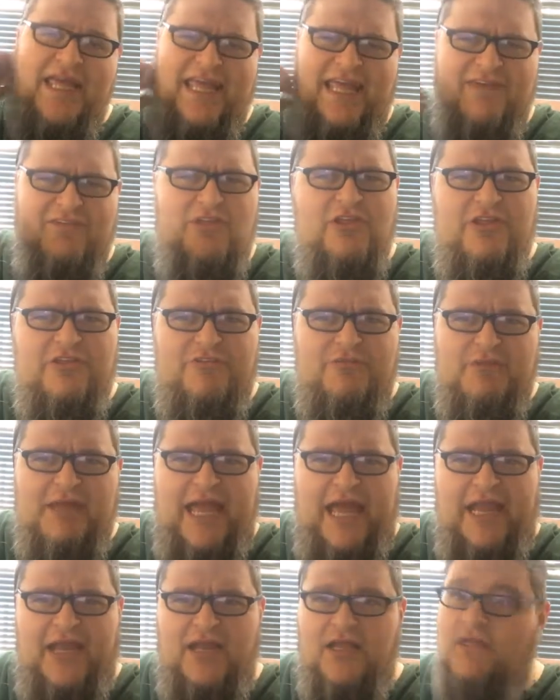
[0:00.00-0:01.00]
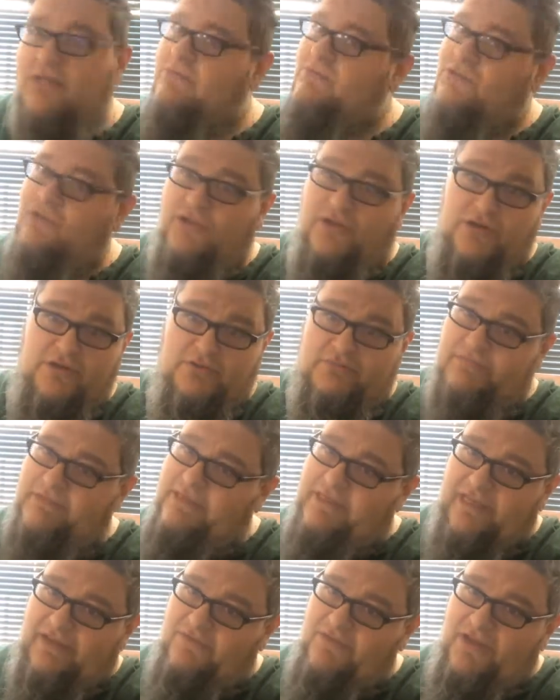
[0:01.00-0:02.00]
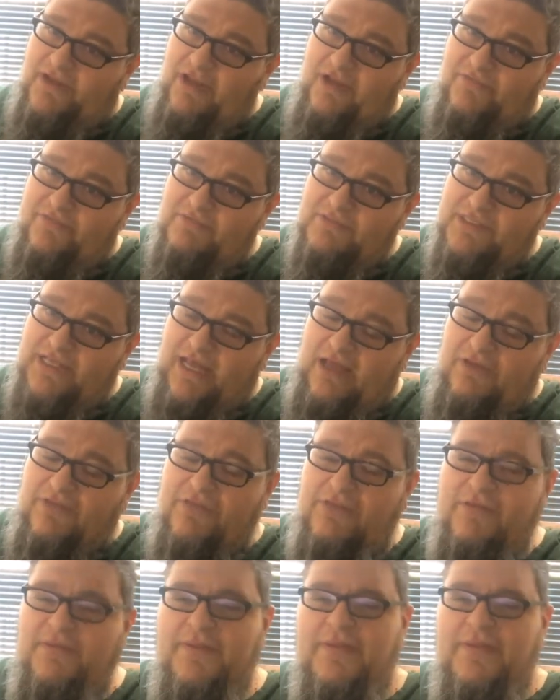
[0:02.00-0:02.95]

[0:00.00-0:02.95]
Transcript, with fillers: Even though they're from Canada, so they're definitely not from South.